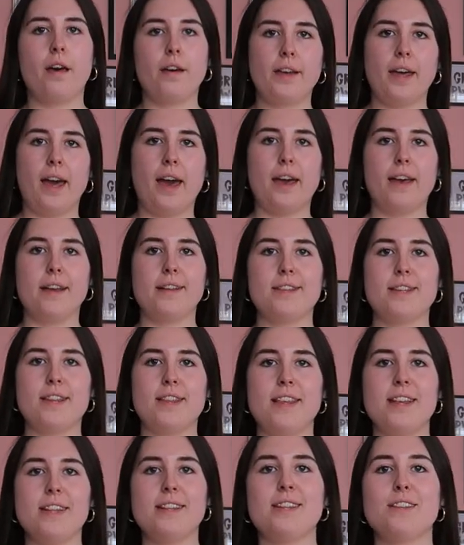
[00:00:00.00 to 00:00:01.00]
Okay, so
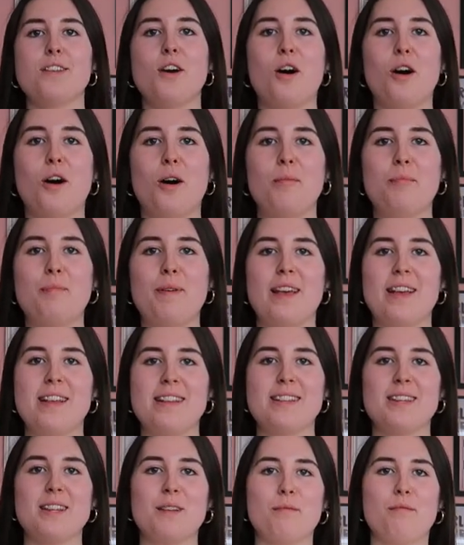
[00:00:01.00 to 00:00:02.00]
this top
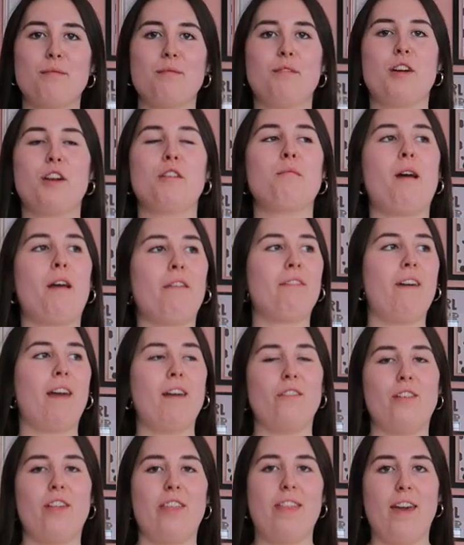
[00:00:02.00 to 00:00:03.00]
is one of my
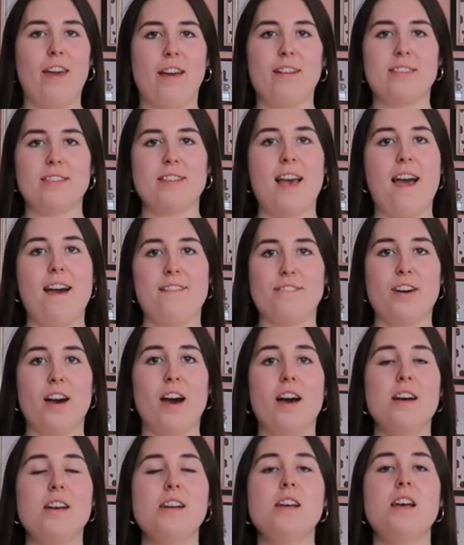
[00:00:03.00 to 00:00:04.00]
favourite things
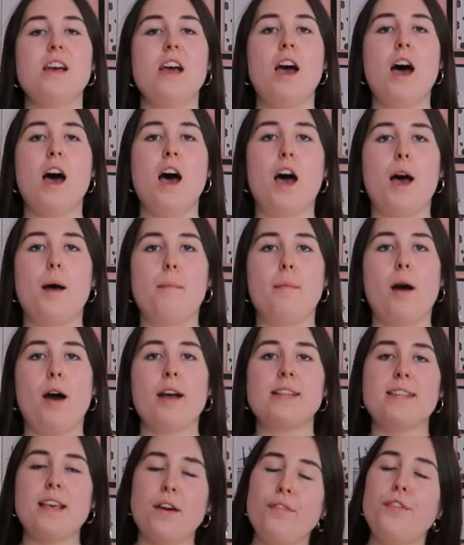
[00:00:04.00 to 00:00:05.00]
ever. Um,
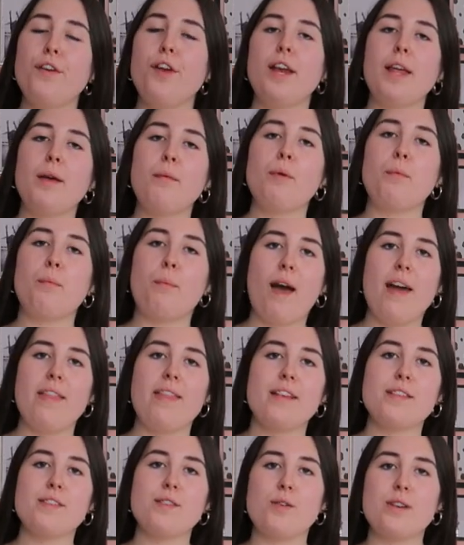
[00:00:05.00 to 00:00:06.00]
I definitely would wear
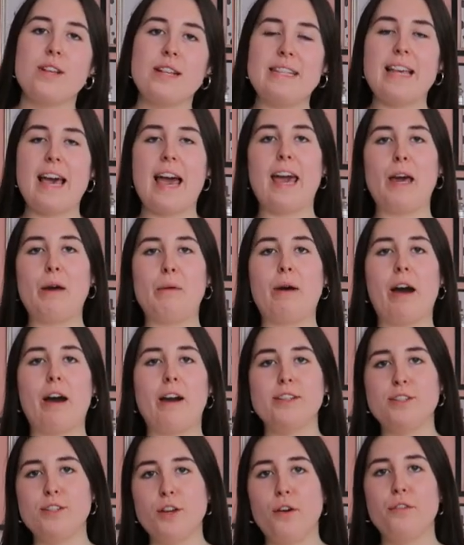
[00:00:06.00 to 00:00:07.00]
this on a day where
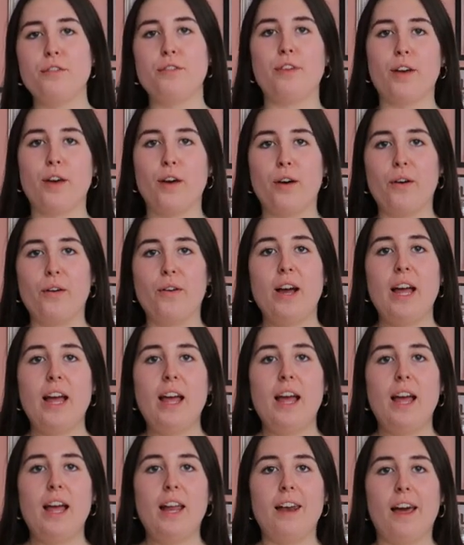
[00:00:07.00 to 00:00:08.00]
I don't feel
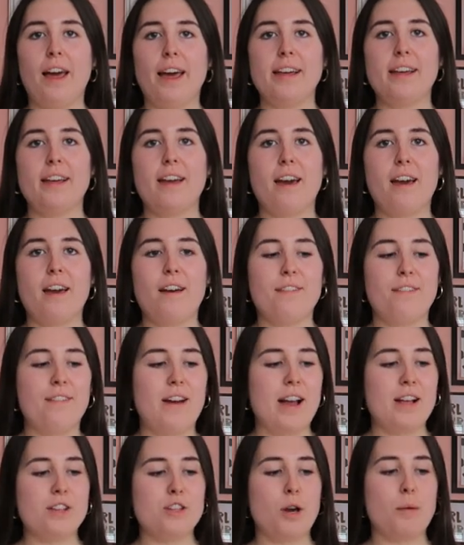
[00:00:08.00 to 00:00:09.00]
like a
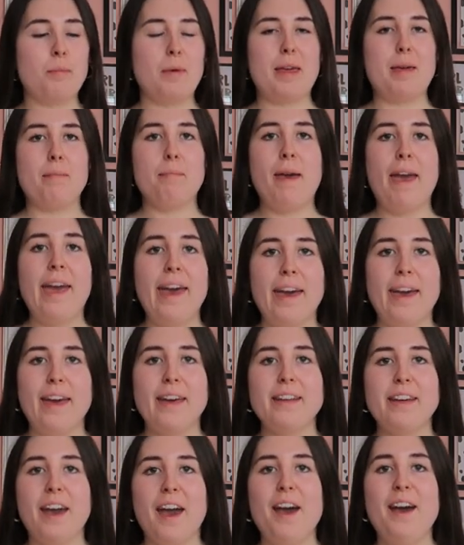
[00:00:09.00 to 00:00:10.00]
fat chubby
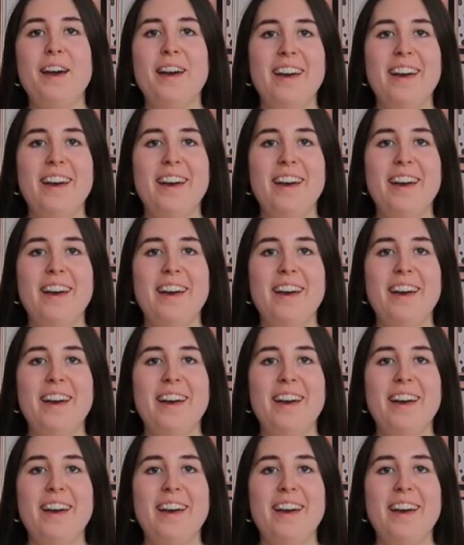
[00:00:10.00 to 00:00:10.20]
pig.